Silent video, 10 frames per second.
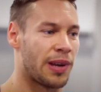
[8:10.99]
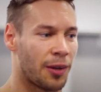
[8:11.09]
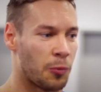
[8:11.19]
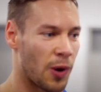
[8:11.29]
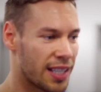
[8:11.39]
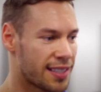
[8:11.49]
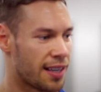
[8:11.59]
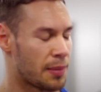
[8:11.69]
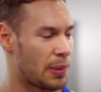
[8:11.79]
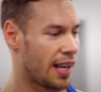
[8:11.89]
picking weights
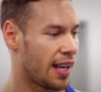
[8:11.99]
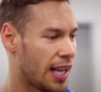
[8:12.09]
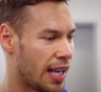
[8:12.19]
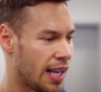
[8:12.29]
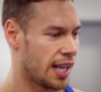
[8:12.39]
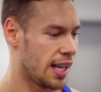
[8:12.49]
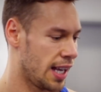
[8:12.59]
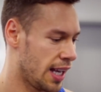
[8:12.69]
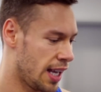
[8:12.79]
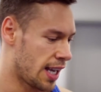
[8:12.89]
up
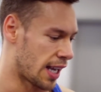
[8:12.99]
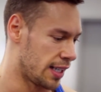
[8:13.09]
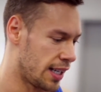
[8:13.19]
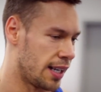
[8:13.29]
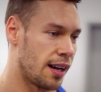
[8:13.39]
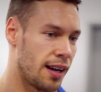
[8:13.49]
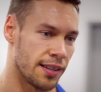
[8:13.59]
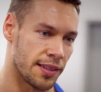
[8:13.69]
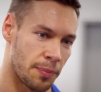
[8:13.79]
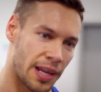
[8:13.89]
and then
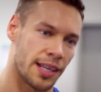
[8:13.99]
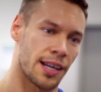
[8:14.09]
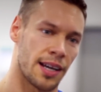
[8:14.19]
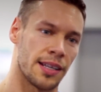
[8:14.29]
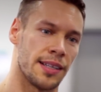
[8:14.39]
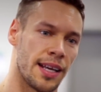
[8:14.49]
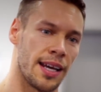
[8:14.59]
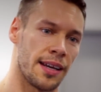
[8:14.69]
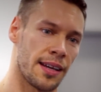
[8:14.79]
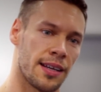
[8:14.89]
depending on the
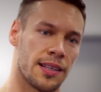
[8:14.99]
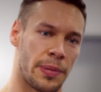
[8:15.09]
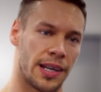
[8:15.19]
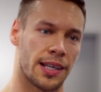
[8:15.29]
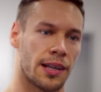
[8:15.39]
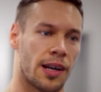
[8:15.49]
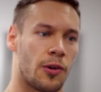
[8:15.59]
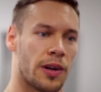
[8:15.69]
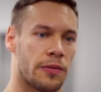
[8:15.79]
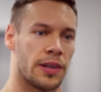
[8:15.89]
day, depending on how
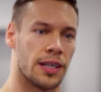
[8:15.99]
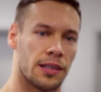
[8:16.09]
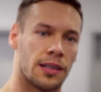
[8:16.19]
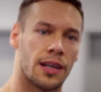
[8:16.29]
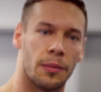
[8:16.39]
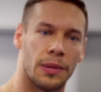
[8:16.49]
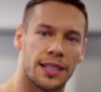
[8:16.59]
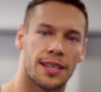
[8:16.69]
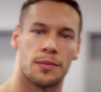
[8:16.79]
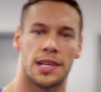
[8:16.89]
I feel, how many
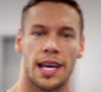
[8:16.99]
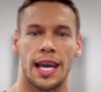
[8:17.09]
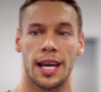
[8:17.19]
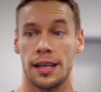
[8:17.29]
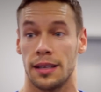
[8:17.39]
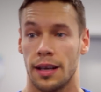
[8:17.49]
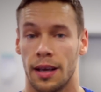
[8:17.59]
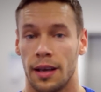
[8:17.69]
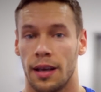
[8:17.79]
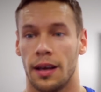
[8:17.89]
times I ate,
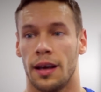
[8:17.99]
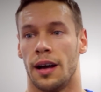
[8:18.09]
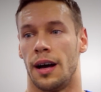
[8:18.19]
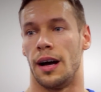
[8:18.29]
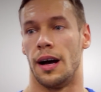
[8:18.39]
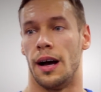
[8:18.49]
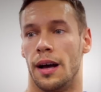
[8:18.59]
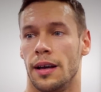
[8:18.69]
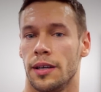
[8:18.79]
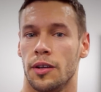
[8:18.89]

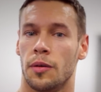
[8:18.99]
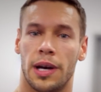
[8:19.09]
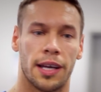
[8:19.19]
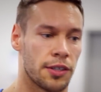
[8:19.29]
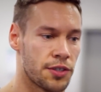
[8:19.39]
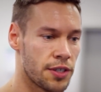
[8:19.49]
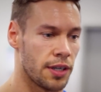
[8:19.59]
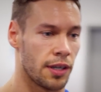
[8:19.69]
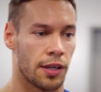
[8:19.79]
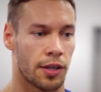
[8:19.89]
you know, my
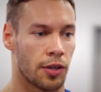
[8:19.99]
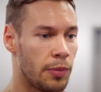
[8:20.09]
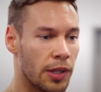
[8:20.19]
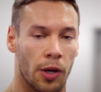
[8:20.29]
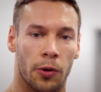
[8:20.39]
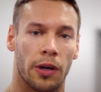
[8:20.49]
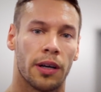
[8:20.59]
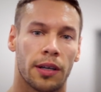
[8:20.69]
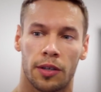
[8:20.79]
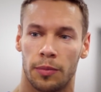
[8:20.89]
energy could be lower,
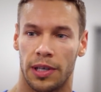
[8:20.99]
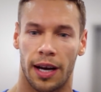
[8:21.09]
could be